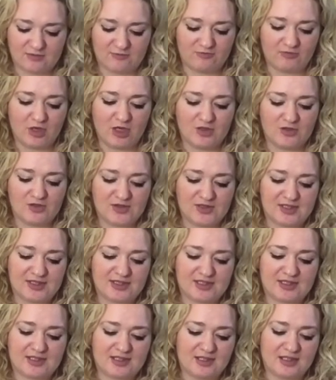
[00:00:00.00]

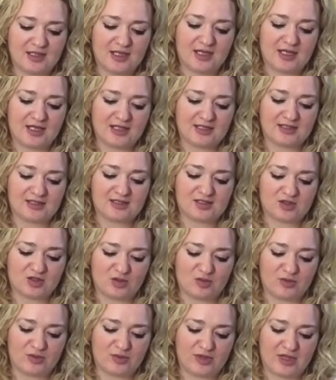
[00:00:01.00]
roasts, and
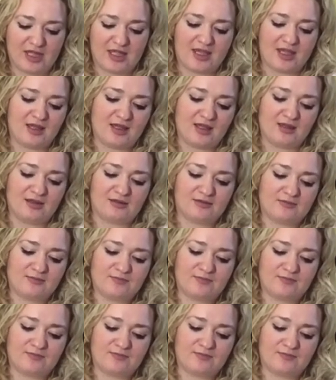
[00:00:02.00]
stop the